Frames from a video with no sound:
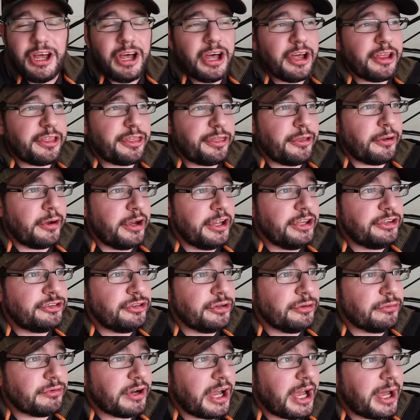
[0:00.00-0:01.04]
uh,
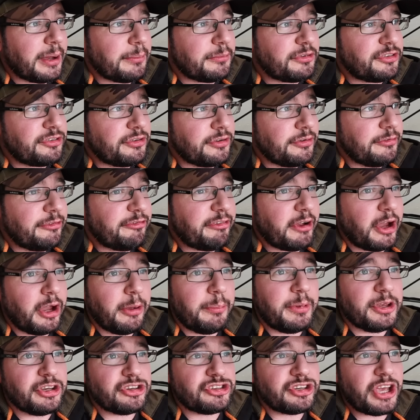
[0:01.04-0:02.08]
32 wraps, felt
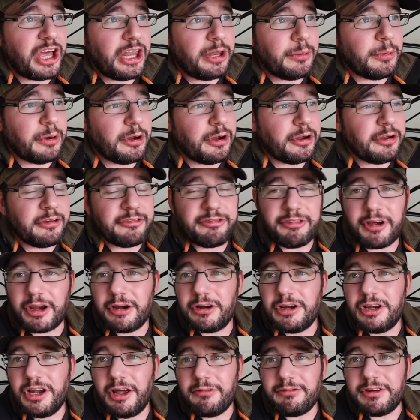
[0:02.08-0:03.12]
a bit shallower,
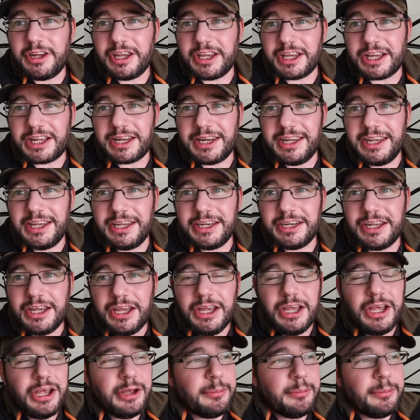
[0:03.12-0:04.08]
felt lovely and clean,